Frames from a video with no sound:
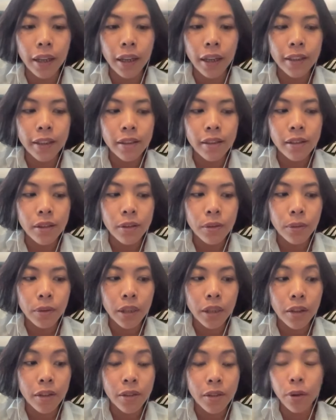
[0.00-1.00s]
And
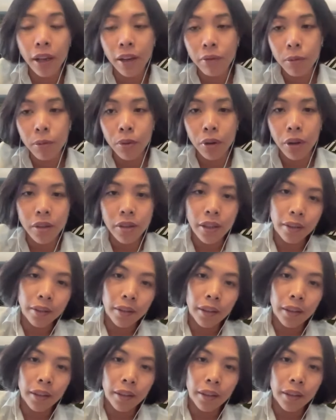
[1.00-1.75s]
we also have a project